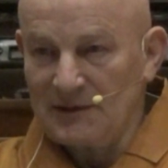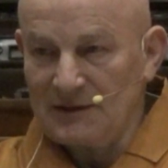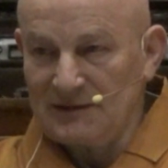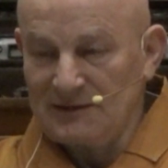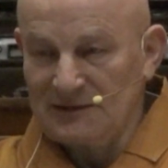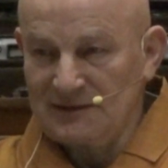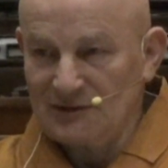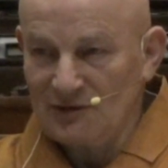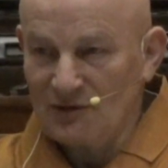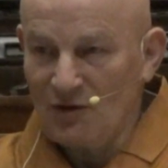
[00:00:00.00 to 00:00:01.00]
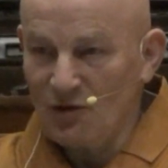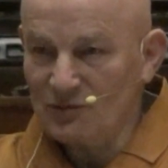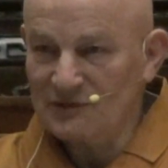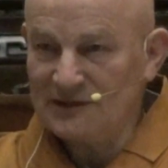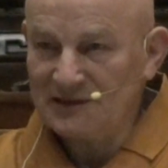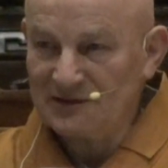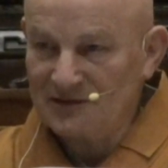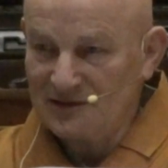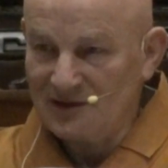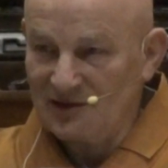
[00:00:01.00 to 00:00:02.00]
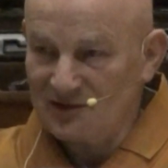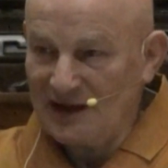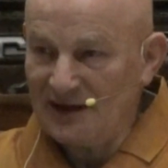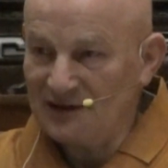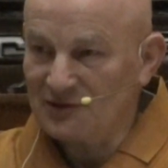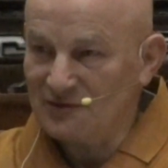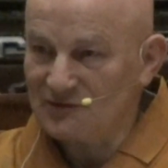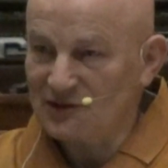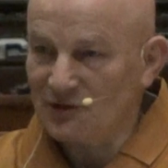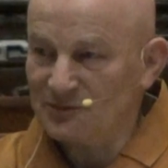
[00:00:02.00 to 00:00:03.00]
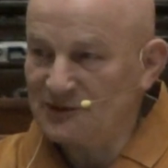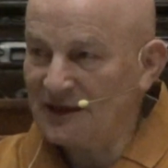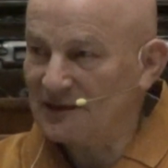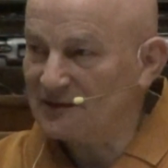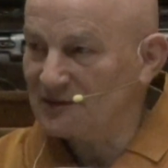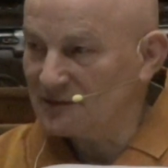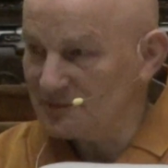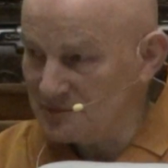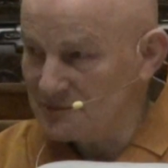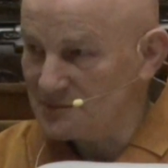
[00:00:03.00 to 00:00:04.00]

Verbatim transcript: uh, holding the sign of the object, hmm?